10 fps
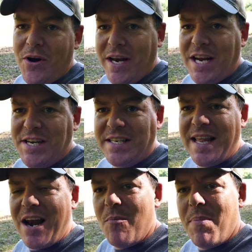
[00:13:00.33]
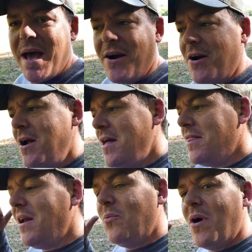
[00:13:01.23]
conditions that are better
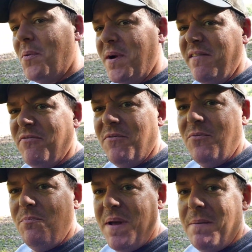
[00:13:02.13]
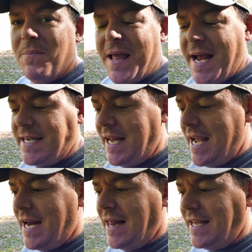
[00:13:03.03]
than what we've been planting
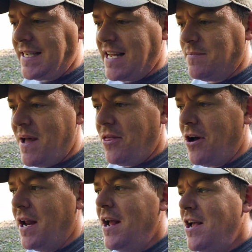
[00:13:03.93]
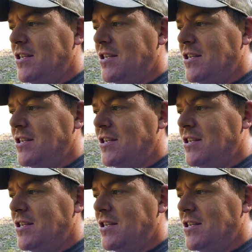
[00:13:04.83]
in. At least that's my thought.